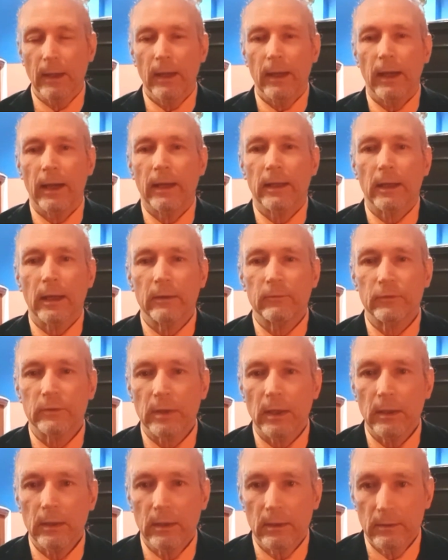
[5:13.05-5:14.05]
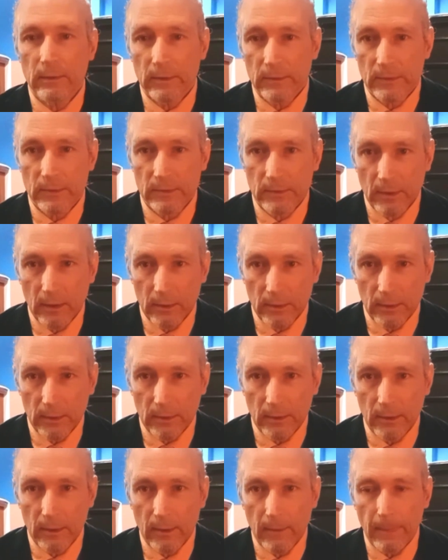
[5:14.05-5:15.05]
And I've taken this
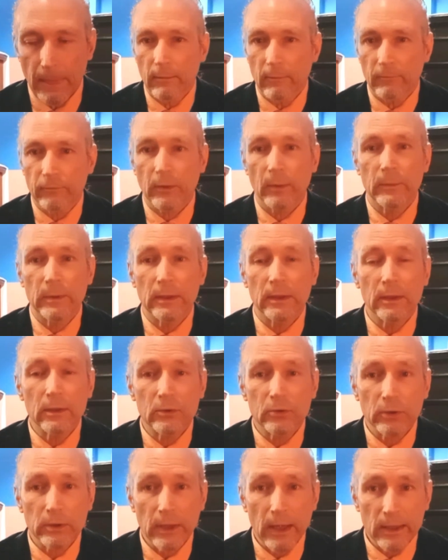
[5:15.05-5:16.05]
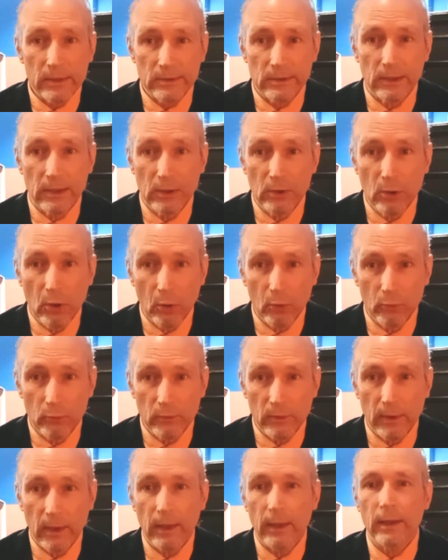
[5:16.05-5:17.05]
study from the internationally
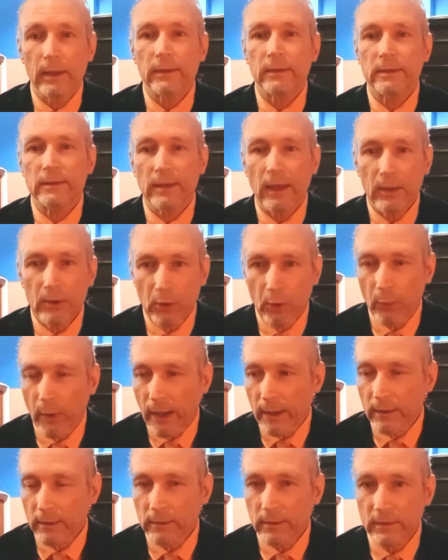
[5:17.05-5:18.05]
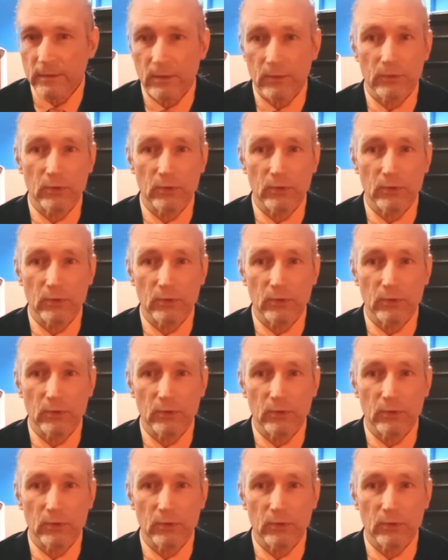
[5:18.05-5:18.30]
known psychoanalyst,